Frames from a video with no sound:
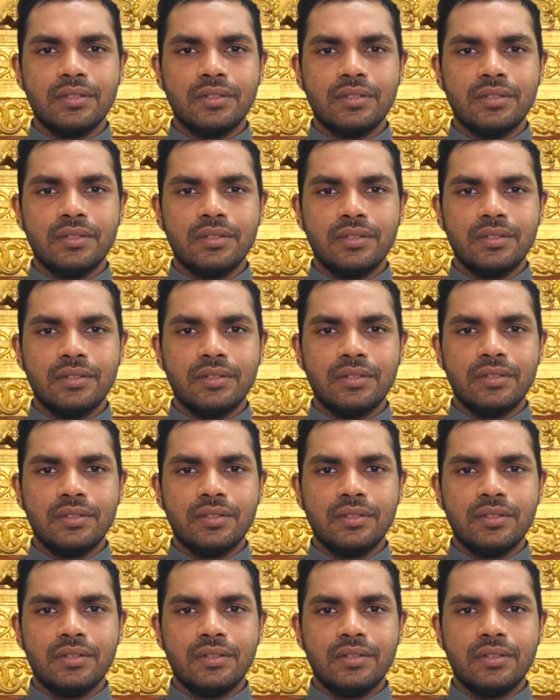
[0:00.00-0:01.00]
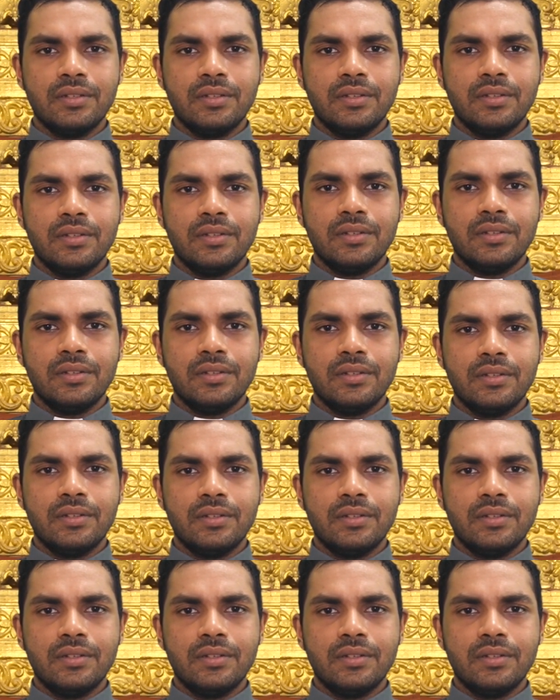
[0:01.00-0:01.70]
No one is speaking in this clip.